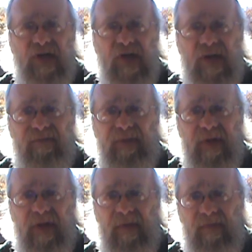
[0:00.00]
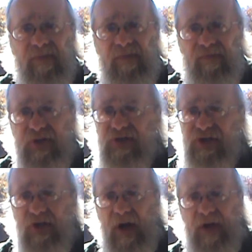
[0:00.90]
up. Um, but you're
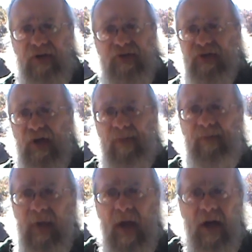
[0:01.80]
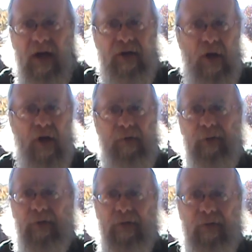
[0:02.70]
still getting those uh, dark
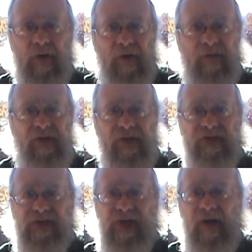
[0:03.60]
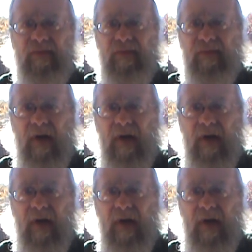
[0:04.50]
fruit aromas, um,